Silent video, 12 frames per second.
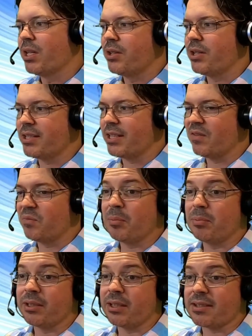Just to give
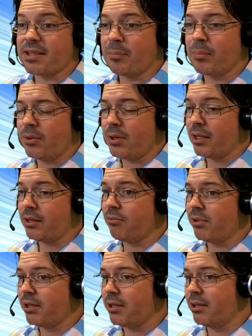people an example, like
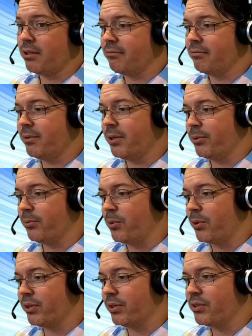we're
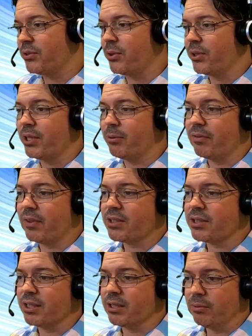walking the talk here. We
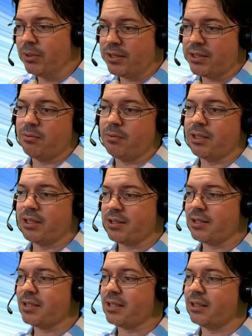actually run
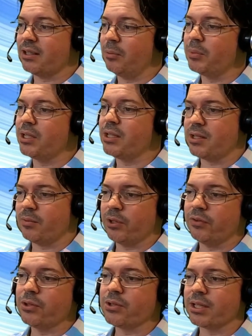existing companies and we're
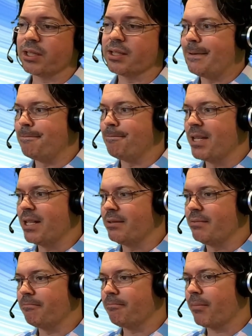using this
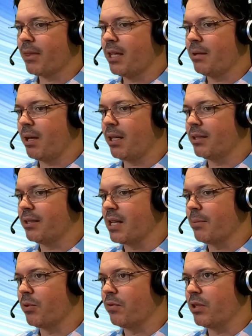in making
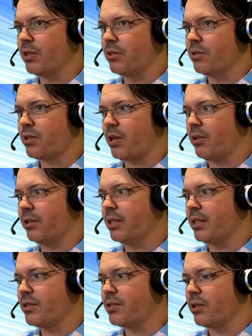demo videos
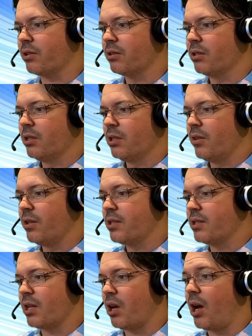currently. So this is
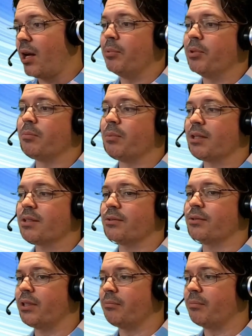a hybrid mix
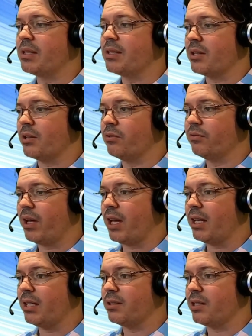of myself
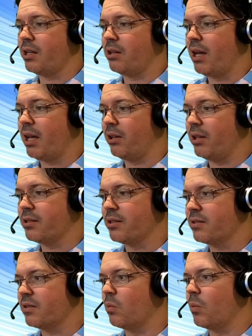and our AI
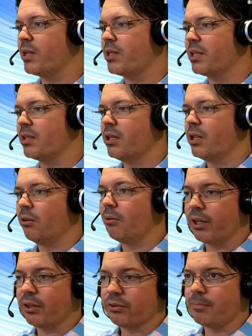assistant Wendy
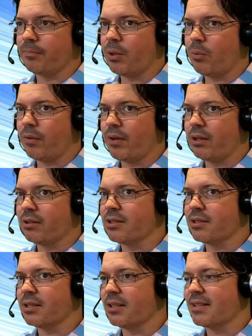running through one of our
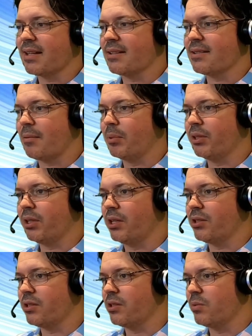existing SaaS
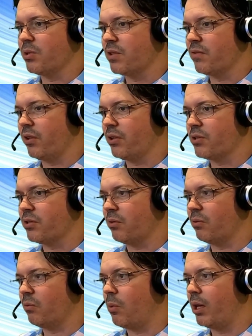applications, which is focused on
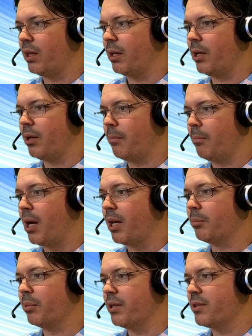white label
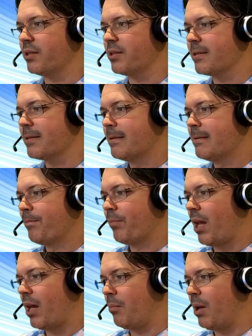marketplaces
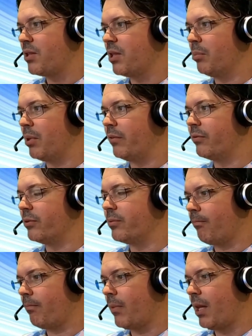and matching
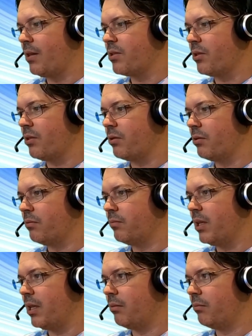platforms. And so
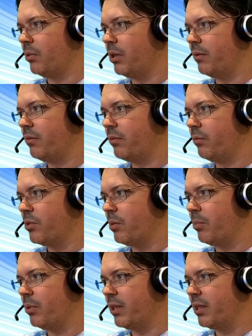yeah, we'll drop
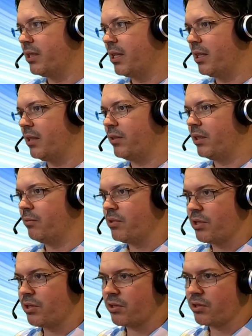a link to that if anyone's
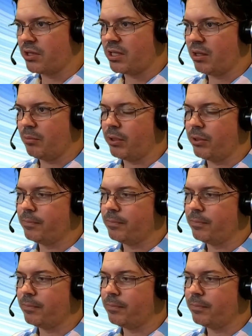interested down below.